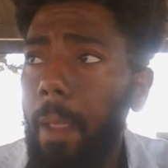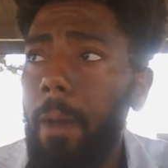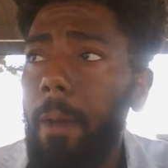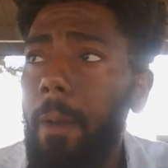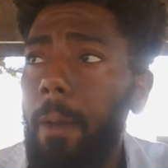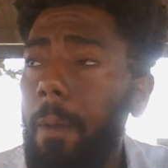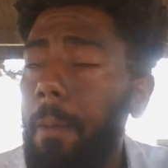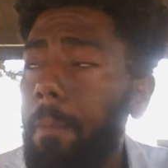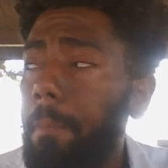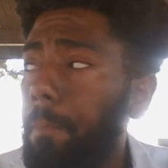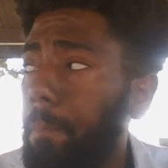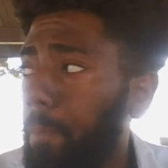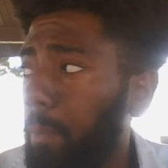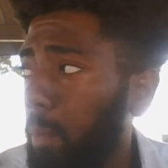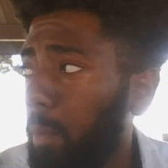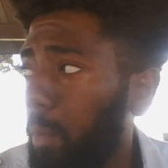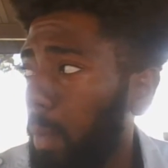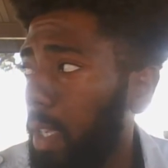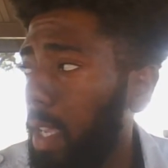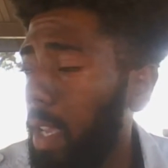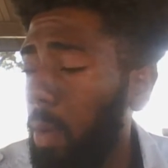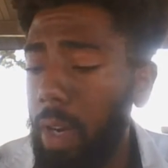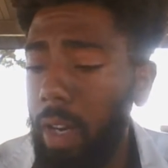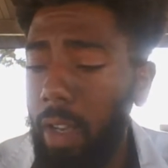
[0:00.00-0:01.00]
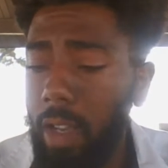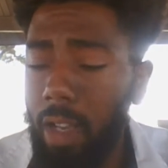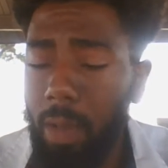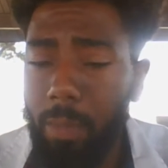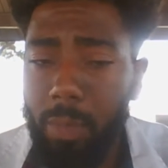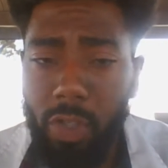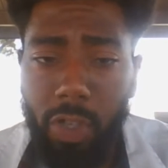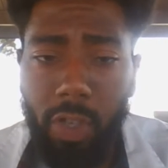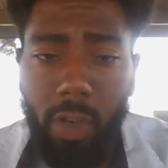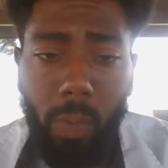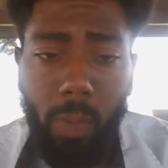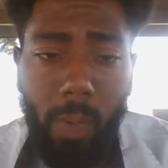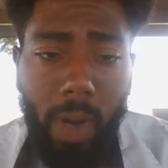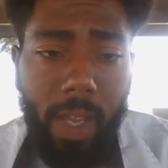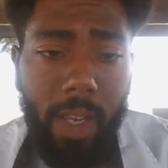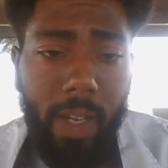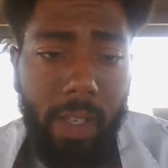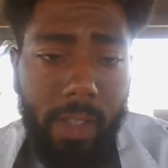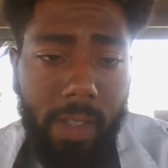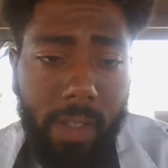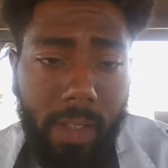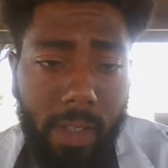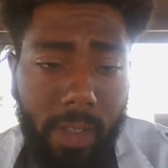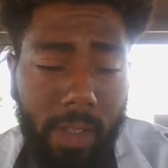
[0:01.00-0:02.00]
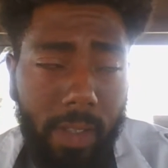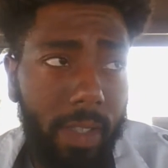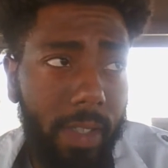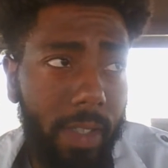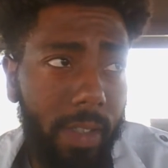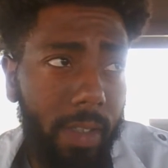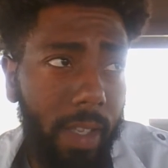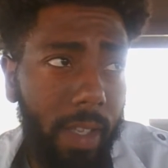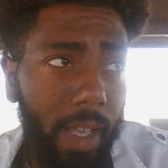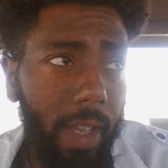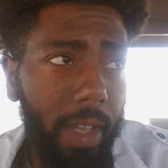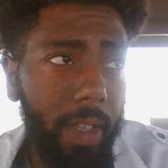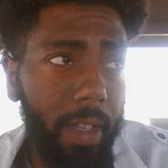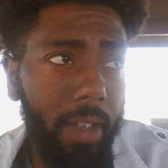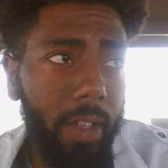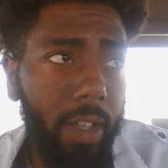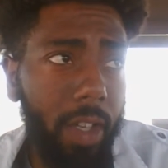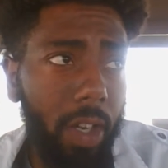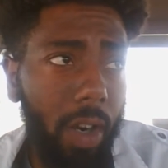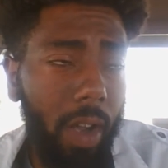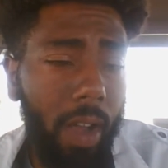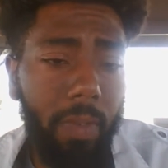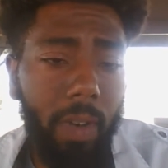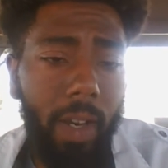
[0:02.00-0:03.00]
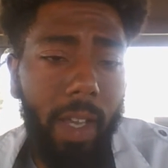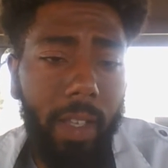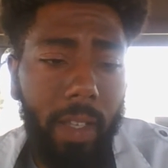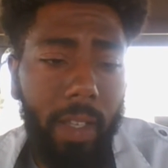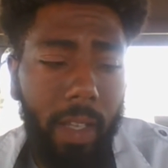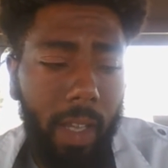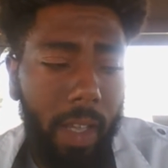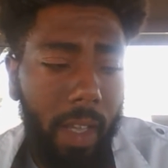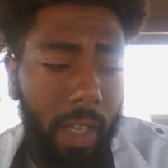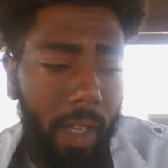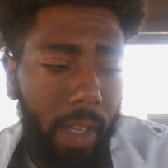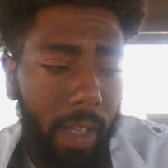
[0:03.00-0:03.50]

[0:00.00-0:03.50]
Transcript: Um, yeah, when it comes to Uranus, this is like, you know, I feel like